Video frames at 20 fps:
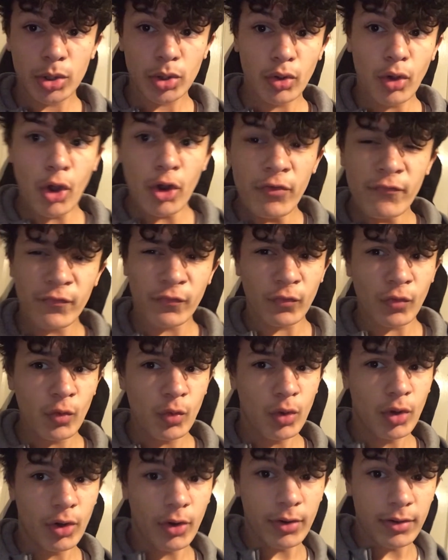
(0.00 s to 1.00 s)

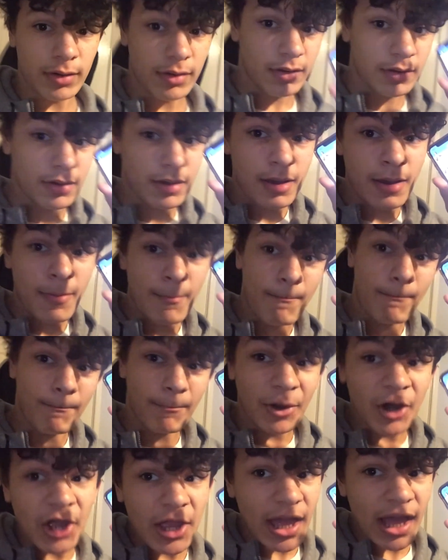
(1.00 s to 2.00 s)
overall on
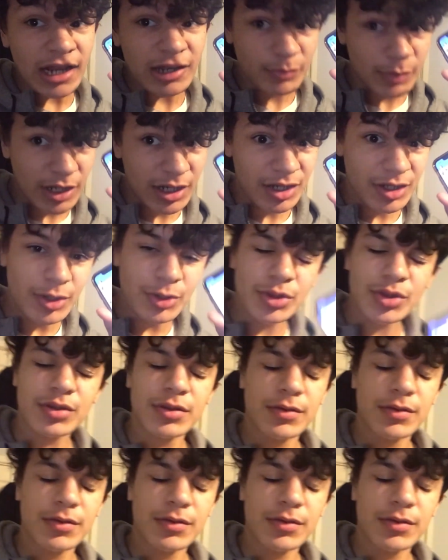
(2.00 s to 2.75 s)
my anime list,